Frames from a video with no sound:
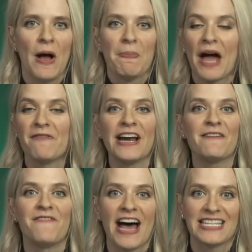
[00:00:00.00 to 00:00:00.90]
I find
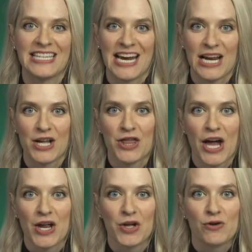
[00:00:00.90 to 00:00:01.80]
it fascinating
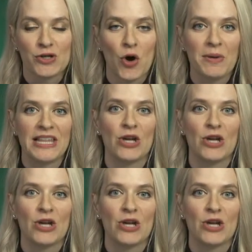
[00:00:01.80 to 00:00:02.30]
that you told me that